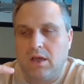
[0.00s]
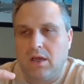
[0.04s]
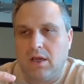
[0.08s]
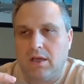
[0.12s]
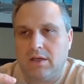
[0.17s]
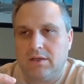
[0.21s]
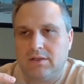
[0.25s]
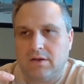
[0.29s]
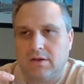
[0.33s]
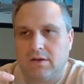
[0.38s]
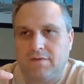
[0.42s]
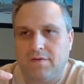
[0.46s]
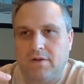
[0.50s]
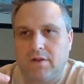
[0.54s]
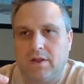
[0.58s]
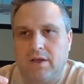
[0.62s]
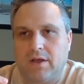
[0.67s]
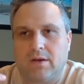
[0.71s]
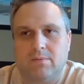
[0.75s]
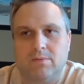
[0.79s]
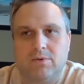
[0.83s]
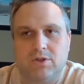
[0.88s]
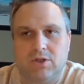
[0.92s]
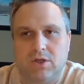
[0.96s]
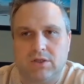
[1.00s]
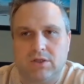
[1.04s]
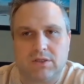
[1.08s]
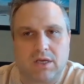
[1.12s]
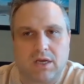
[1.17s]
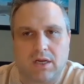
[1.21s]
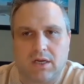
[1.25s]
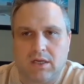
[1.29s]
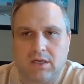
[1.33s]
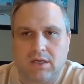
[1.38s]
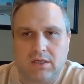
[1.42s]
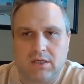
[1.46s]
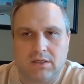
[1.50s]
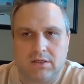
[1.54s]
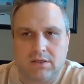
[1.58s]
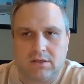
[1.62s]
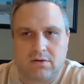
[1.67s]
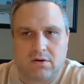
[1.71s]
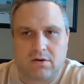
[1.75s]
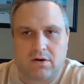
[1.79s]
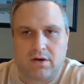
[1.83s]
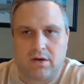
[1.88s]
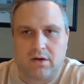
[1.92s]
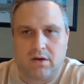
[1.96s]
Is I feel like I'm just getting
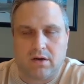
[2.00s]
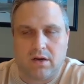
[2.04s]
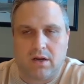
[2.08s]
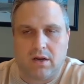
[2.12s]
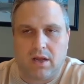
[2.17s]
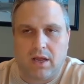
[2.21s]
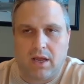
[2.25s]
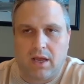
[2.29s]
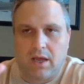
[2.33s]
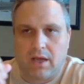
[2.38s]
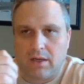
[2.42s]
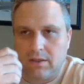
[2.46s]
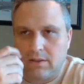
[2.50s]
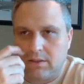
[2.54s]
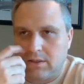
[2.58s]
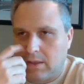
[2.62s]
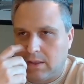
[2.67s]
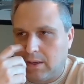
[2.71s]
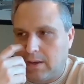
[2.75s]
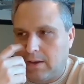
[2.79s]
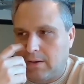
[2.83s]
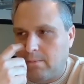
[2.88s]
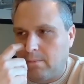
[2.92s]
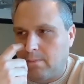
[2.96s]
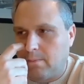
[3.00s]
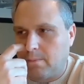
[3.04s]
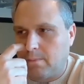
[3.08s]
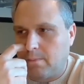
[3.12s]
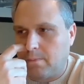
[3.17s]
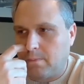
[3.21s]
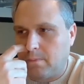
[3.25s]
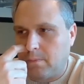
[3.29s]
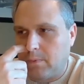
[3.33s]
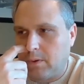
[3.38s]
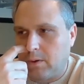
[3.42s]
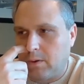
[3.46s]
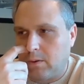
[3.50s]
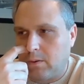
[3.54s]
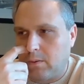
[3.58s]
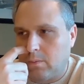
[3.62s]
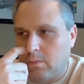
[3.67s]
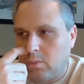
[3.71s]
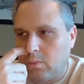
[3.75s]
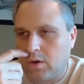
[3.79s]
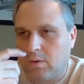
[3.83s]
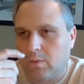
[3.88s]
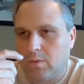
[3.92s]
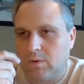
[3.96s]
started. And
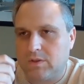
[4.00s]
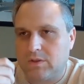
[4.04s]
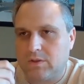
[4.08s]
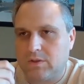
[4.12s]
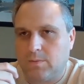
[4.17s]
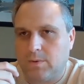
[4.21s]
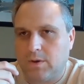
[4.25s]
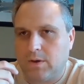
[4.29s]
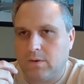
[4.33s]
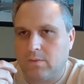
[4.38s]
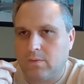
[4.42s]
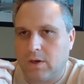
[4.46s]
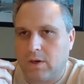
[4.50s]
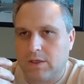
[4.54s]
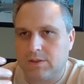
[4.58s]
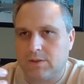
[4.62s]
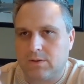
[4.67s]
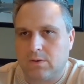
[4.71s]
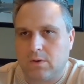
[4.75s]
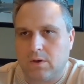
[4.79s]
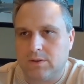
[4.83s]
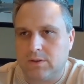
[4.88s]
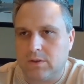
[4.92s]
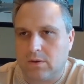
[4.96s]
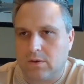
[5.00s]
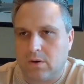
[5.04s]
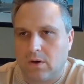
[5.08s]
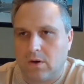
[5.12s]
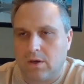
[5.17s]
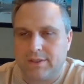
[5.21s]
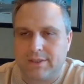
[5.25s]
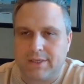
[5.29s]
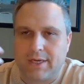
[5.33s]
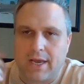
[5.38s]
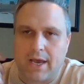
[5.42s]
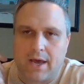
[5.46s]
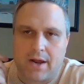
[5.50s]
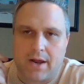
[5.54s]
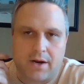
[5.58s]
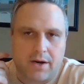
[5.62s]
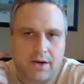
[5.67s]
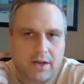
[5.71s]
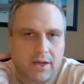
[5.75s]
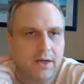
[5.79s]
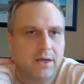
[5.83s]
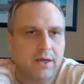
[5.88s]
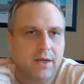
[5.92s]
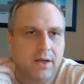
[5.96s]
working with so many restaurants across
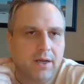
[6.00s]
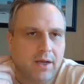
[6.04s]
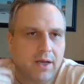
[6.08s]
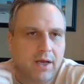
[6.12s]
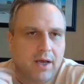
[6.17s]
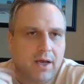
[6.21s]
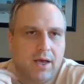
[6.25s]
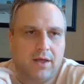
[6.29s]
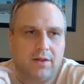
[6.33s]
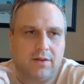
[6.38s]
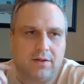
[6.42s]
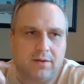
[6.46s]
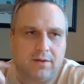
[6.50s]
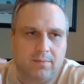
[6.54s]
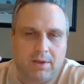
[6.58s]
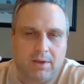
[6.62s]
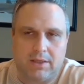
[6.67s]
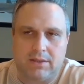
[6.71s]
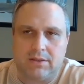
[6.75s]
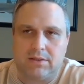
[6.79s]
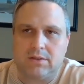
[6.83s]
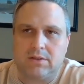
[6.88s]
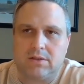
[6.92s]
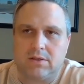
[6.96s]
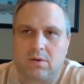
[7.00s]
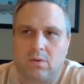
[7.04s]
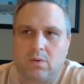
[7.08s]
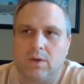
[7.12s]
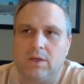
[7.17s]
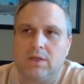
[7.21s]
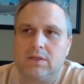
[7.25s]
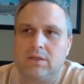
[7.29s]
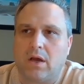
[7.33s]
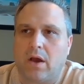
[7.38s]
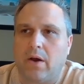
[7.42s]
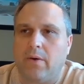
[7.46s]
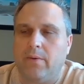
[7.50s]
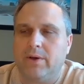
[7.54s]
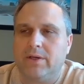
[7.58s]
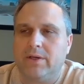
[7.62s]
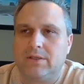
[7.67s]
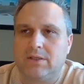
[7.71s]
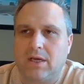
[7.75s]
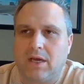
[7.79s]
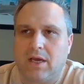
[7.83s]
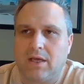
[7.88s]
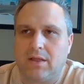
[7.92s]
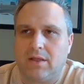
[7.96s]
Canada and the amazing stories. I always
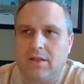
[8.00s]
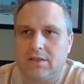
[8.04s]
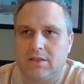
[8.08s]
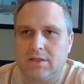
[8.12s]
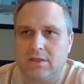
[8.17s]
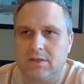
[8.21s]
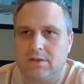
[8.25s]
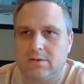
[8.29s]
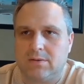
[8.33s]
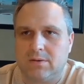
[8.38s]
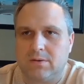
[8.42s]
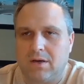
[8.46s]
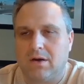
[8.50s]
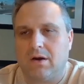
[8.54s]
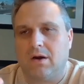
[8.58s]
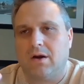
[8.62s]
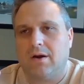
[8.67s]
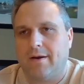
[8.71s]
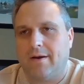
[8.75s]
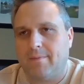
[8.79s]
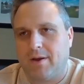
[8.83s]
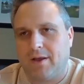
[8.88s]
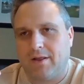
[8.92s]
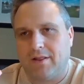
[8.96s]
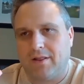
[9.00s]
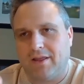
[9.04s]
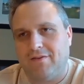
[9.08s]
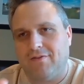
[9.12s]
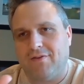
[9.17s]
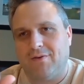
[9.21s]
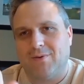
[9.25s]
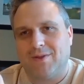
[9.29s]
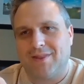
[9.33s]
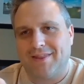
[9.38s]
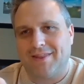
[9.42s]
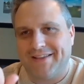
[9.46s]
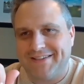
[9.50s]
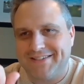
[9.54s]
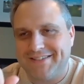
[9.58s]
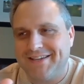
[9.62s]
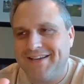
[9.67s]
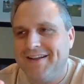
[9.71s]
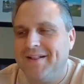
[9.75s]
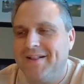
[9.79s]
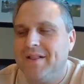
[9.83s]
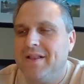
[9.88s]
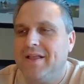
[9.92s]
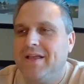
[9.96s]
say I may leave you with this,
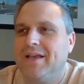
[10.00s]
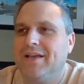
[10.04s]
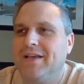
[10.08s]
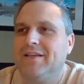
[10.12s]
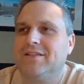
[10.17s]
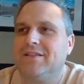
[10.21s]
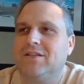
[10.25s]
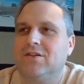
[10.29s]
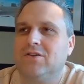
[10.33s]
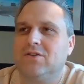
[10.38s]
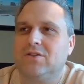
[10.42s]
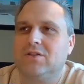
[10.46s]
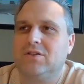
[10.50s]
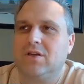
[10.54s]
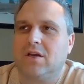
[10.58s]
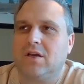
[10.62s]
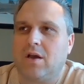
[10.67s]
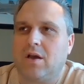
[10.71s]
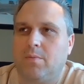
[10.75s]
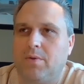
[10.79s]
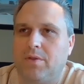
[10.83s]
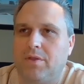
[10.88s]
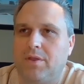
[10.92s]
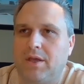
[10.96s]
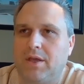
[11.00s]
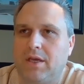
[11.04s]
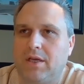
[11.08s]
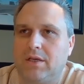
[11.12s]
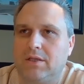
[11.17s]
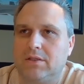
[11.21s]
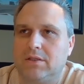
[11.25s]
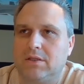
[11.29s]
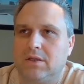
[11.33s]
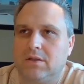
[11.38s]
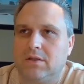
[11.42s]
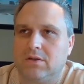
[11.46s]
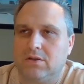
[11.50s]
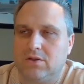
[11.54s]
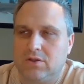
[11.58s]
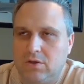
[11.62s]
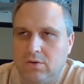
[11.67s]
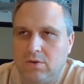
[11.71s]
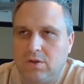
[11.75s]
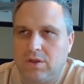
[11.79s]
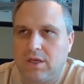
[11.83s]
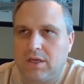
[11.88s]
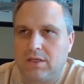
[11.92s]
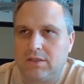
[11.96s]
is there's a couple things. There's
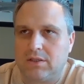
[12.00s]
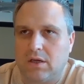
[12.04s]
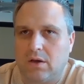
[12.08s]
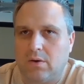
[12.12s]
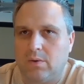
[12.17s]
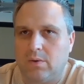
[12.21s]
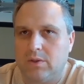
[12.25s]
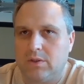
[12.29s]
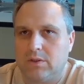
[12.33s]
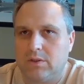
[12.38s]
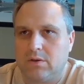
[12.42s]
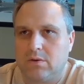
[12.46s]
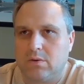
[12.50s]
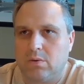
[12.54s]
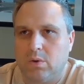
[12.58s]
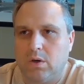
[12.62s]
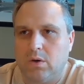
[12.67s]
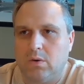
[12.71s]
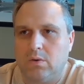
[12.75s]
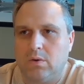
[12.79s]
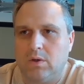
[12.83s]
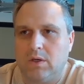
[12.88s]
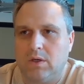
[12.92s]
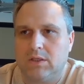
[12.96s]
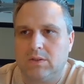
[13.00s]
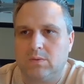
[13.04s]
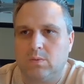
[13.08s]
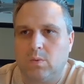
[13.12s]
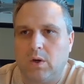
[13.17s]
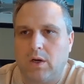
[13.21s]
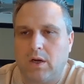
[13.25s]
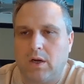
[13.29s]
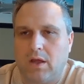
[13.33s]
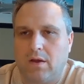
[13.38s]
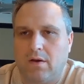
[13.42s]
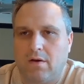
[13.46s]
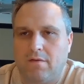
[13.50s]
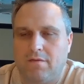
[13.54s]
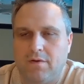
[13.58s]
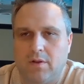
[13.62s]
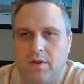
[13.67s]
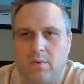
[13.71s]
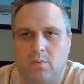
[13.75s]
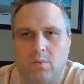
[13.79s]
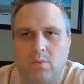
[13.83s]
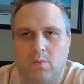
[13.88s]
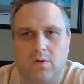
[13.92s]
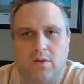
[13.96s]
two things I always quote is one, I feel
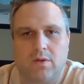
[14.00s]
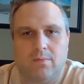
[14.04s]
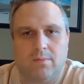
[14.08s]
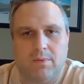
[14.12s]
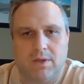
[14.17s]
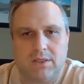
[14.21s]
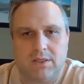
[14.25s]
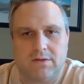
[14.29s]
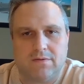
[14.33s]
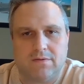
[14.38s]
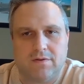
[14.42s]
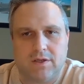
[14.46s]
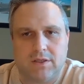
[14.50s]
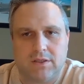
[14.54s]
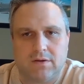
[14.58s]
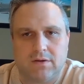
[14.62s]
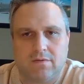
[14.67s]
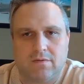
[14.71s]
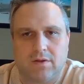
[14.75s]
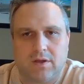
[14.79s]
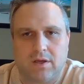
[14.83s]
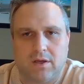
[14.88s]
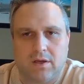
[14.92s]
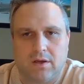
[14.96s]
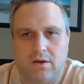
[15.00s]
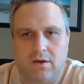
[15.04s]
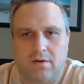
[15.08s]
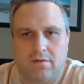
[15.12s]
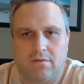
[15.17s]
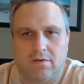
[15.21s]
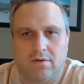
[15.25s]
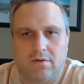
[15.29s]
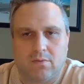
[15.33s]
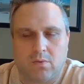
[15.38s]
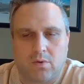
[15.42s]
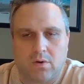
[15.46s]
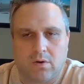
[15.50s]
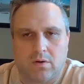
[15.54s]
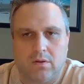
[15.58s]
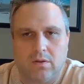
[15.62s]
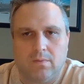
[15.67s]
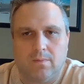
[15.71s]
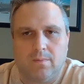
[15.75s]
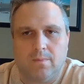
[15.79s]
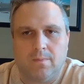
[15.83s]
like we're the misfits of the world.